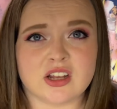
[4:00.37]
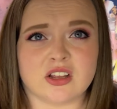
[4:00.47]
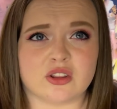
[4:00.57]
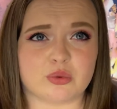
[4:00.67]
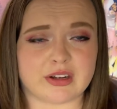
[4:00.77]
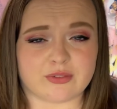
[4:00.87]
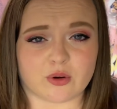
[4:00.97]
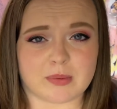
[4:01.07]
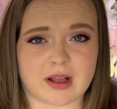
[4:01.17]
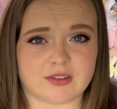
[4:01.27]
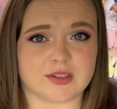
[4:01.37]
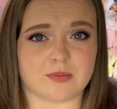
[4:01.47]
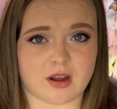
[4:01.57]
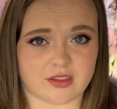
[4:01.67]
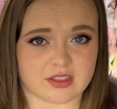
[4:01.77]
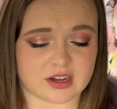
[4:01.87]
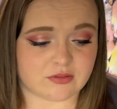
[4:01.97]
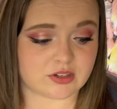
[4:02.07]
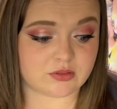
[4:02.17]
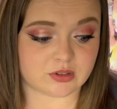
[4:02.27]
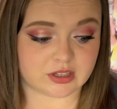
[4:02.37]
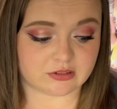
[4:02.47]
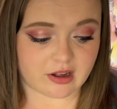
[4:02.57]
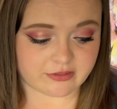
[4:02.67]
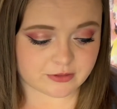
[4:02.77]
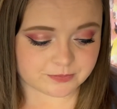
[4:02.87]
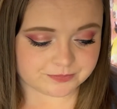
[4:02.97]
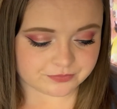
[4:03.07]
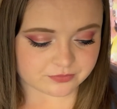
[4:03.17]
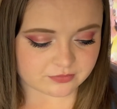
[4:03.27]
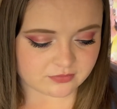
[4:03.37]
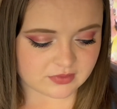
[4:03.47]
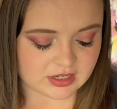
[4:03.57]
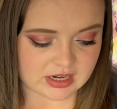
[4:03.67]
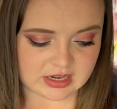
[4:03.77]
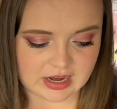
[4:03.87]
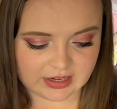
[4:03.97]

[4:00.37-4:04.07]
3 to 4 pounds a month, and it was really rough. And